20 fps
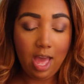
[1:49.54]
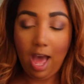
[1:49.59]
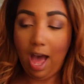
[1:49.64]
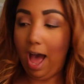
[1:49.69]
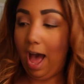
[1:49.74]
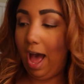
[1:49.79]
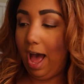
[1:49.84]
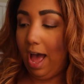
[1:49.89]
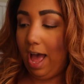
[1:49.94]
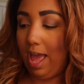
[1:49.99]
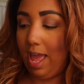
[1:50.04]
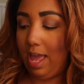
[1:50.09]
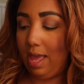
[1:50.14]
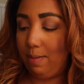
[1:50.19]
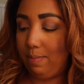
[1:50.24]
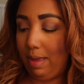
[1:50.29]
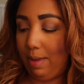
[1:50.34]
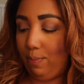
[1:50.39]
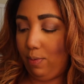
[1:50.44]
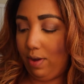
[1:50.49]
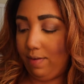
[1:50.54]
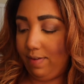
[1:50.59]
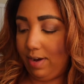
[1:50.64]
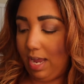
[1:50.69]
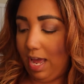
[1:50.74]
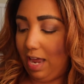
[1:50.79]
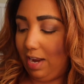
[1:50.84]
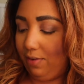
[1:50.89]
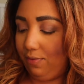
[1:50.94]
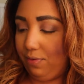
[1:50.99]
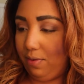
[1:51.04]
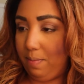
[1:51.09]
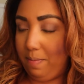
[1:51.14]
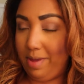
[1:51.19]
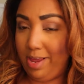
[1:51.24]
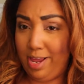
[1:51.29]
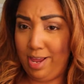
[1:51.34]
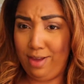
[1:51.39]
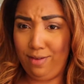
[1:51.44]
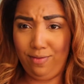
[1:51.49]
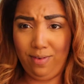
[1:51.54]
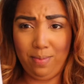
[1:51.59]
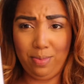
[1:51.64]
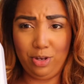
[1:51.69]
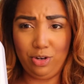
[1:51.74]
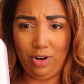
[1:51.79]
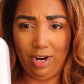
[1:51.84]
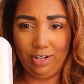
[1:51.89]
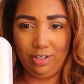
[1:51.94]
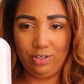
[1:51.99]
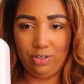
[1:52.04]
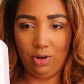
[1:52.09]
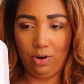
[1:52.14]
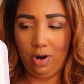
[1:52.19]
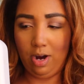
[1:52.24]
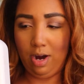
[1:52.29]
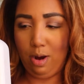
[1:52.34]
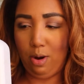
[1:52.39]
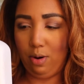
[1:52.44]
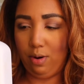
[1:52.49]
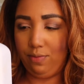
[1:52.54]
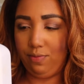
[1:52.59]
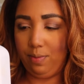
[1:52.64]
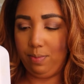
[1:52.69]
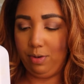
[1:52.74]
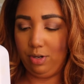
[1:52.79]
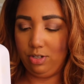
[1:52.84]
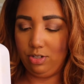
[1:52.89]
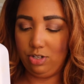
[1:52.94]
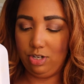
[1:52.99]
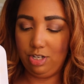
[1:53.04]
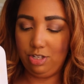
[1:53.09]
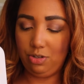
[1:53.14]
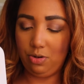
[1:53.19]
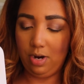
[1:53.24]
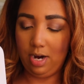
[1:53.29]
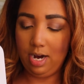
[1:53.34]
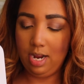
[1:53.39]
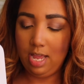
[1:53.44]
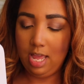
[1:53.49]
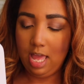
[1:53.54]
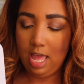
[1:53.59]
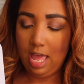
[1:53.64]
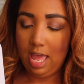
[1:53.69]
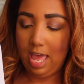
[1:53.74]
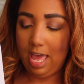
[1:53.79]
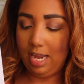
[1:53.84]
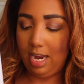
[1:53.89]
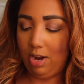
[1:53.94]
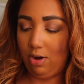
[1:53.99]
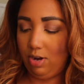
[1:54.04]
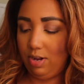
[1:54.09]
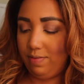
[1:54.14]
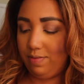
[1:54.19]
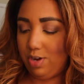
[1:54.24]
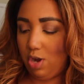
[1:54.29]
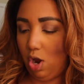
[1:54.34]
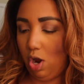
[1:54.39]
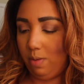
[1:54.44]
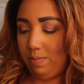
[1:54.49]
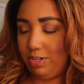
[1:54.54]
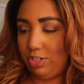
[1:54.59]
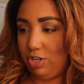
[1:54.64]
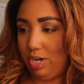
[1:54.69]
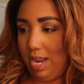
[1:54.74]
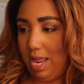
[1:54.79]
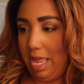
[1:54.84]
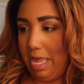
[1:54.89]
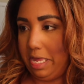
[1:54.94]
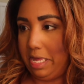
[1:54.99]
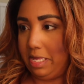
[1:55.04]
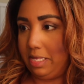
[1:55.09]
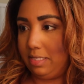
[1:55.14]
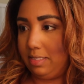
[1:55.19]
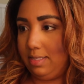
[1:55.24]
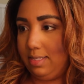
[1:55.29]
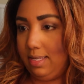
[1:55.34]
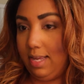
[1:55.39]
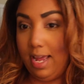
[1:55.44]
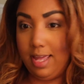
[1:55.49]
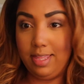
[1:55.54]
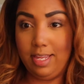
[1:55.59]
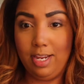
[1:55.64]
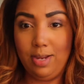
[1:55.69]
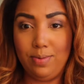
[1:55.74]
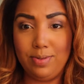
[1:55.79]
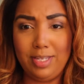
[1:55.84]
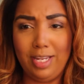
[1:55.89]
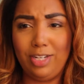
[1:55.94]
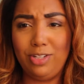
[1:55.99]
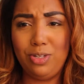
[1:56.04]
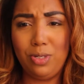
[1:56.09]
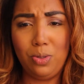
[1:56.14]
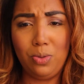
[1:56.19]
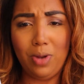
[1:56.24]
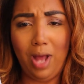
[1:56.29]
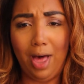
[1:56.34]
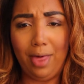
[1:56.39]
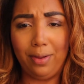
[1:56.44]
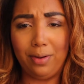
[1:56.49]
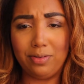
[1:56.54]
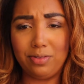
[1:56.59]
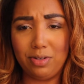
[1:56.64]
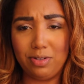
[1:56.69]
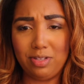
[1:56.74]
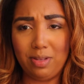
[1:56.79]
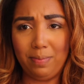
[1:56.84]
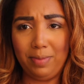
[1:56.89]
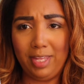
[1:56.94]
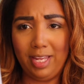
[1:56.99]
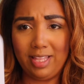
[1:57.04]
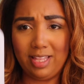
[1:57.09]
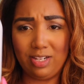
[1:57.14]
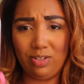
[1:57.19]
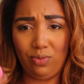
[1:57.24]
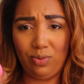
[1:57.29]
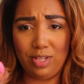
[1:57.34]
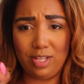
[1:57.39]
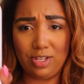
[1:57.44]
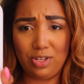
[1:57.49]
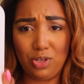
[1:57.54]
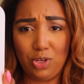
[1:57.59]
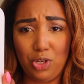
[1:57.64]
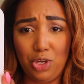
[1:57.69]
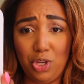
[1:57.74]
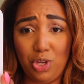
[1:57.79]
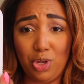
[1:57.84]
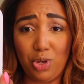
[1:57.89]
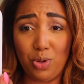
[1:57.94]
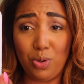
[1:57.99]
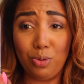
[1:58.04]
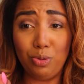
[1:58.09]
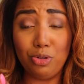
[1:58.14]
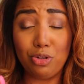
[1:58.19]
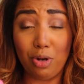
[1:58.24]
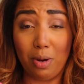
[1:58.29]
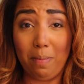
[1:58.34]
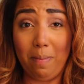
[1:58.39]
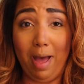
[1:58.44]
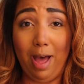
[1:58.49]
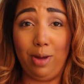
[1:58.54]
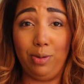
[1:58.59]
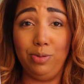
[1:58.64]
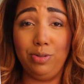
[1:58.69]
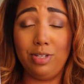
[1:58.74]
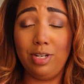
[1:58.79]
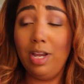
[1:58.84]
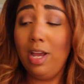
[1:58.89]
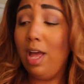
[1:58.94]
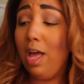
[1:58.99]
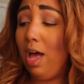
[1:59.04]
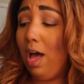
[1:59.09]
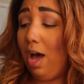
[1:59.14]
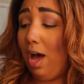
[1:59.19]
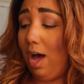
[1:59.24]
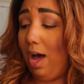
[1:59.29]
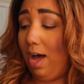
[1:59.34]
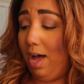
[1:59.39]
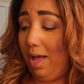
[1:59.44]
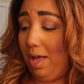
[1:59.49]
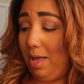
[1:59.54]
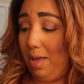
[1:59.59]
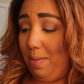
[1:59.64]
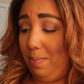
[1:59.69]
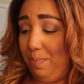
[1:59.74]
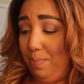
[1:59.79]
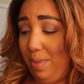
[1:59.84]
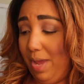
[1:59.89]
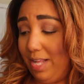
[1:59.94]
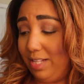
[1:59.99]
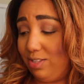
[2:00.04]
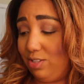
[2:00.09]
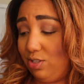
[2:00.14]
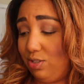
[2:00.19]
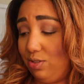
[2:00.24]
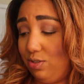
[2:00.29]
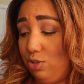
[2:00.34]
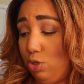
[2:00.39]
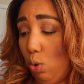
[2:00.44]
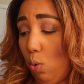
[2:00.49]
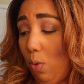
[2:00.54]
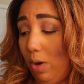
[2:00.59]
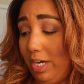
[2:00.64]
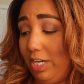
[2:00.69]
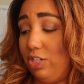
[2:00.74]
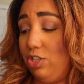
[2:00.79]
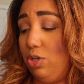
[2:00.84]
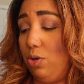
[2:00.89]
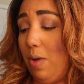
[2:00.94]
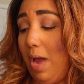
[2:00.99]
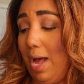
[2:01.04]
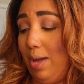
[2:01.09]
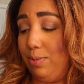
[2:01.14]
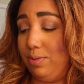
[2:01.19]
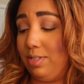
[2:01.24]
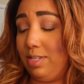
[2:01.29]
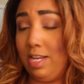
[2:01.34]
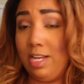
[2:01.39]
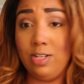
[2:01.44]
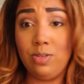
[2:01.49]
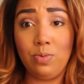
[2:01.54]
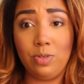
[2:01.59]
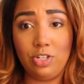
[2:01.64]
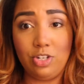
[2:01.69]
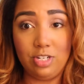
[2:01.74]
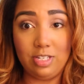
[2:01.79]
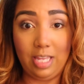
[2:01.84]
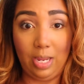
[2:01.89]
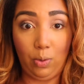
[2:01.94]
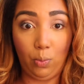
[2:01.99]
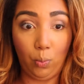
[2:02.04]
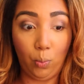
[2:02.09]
My boyfriend got it from me from the drugstore or from the grocery store, and I don't even know how much it is. I think it was like $2 or something like this for this huge amount. It's 22 ounces, which is like